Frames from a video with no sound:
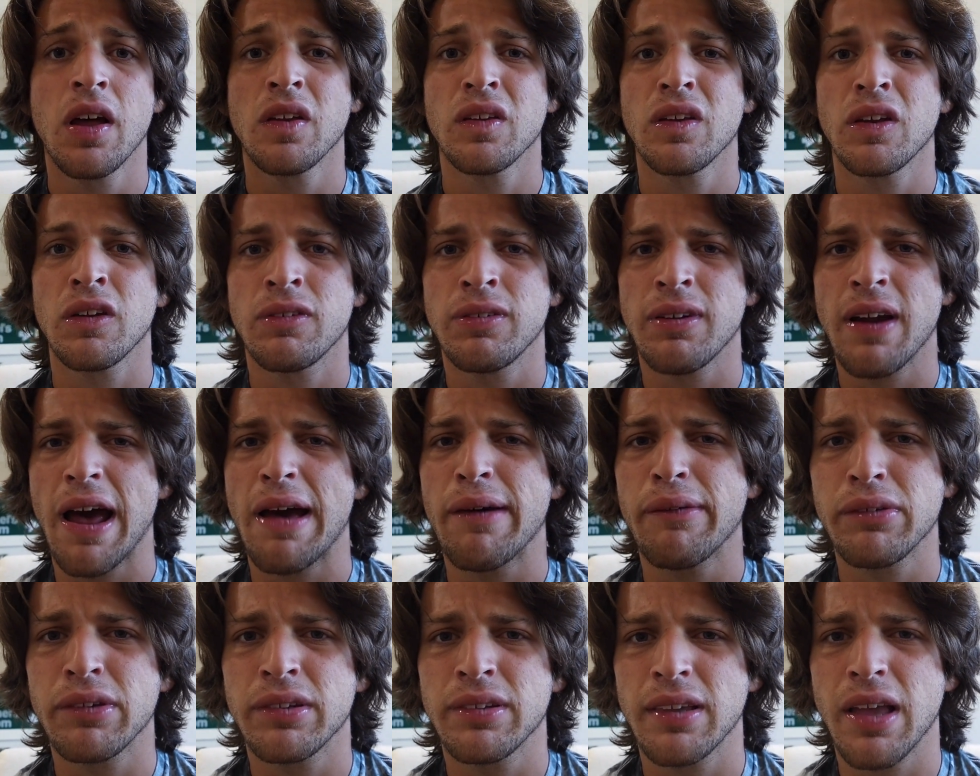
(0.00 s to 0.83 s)
The
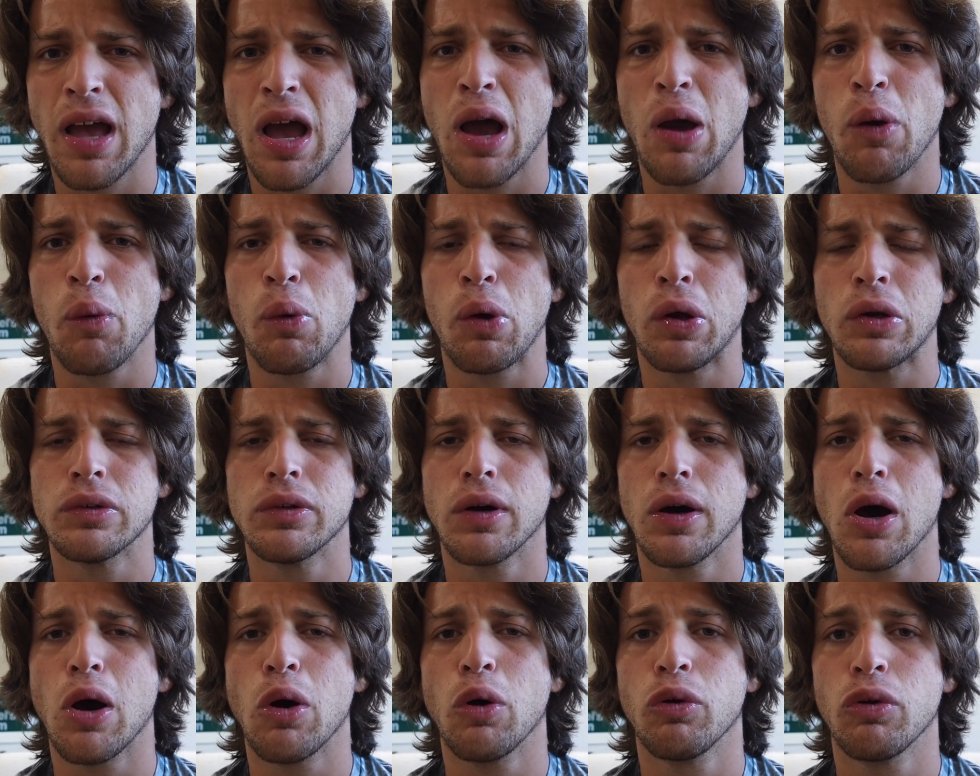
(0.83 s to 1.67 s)
Travis Scott 1
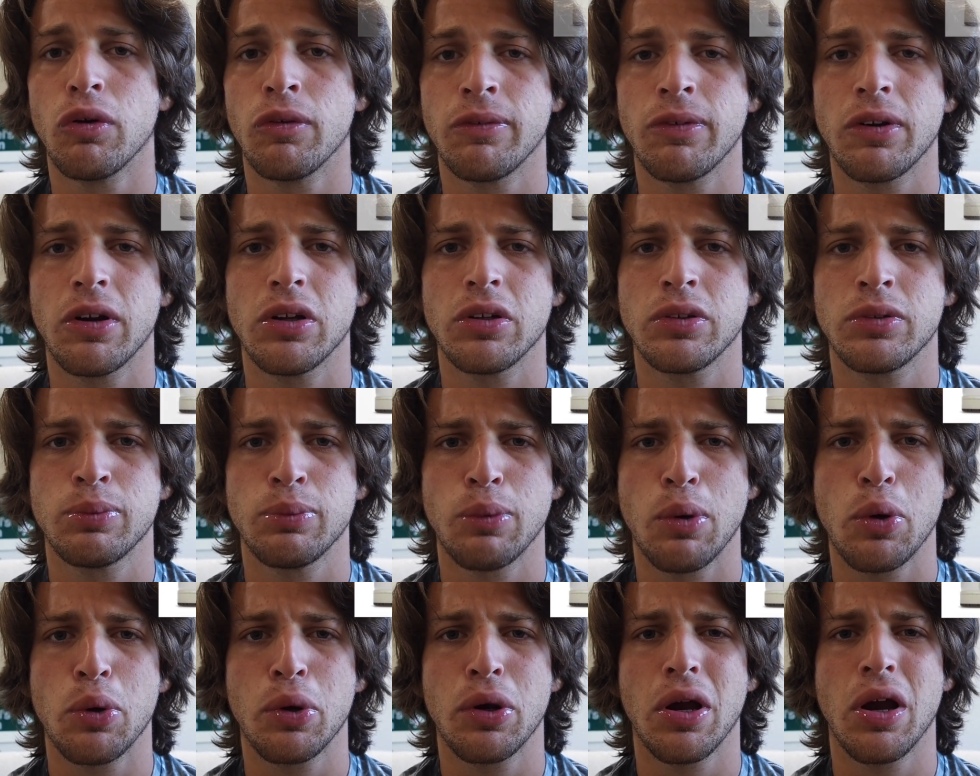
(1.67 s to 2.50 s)
Low Reverse
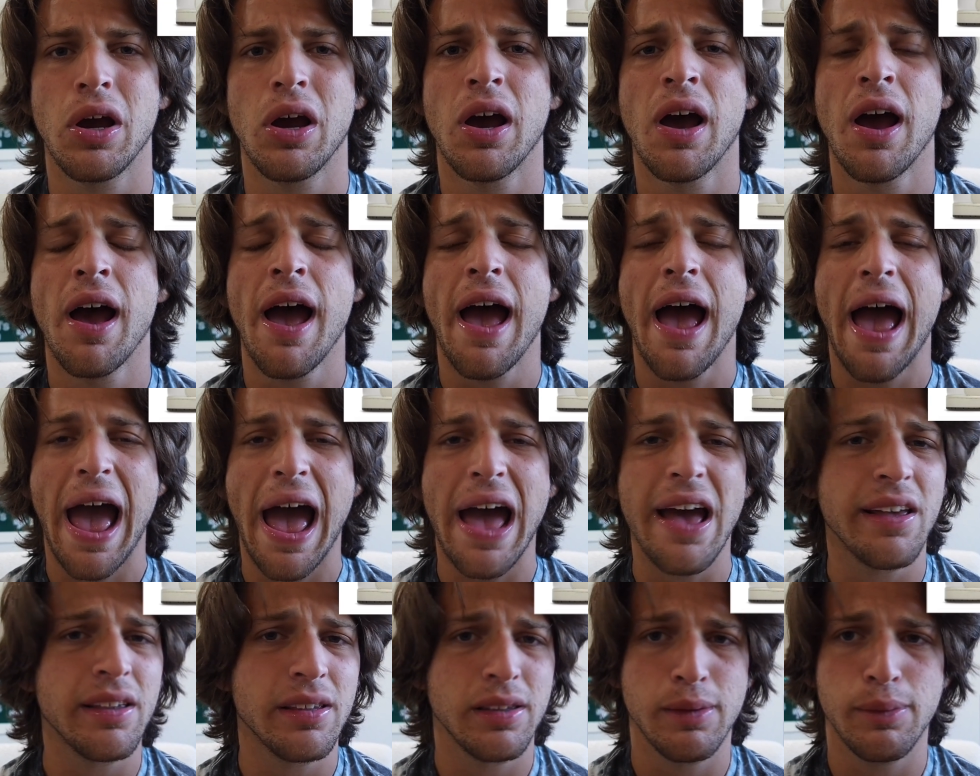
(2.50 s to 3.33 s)
Mocha
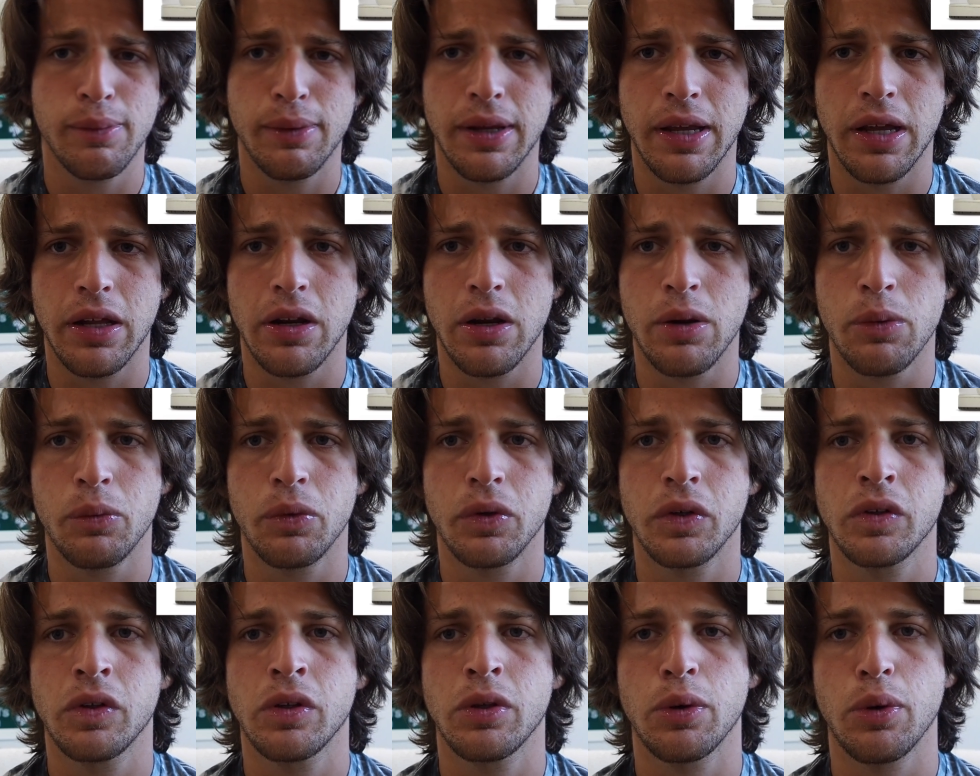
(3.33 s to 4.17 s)
has to be at
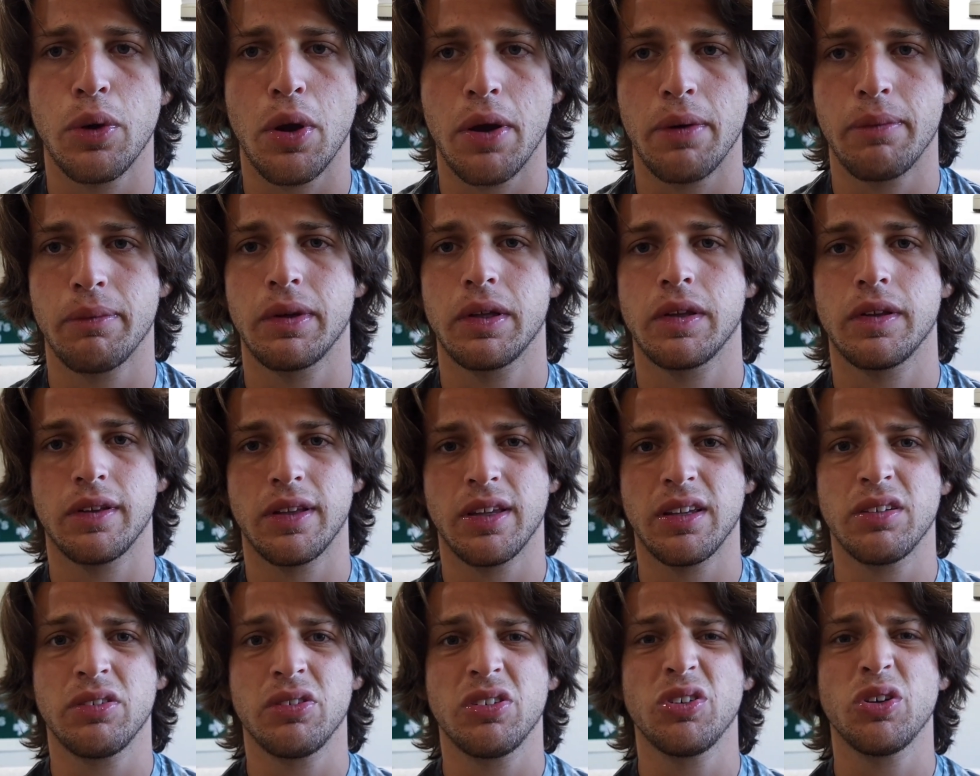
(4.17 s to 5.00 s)
number two. I mean,
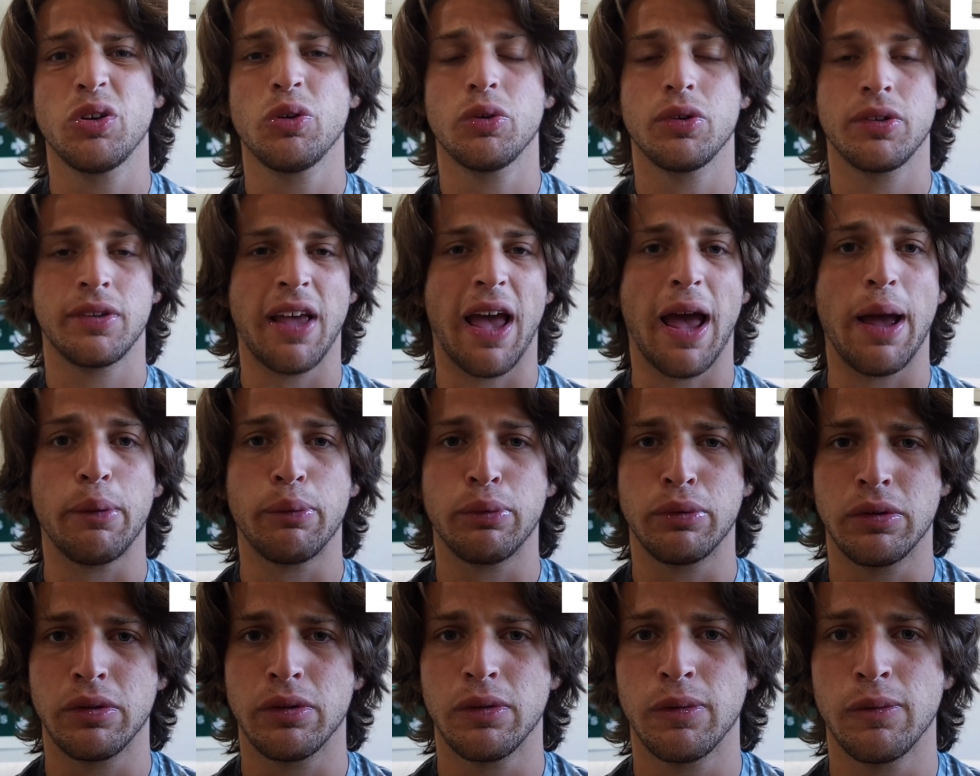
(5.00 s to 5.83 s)
this shoe is
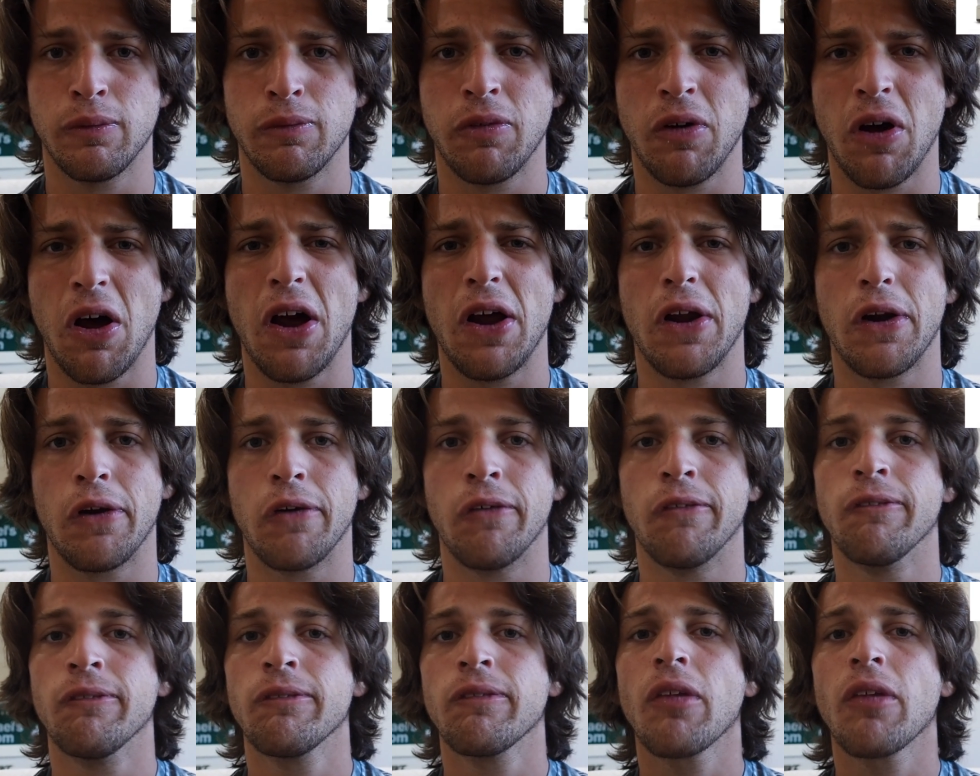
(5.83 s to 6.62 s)
absolute fire.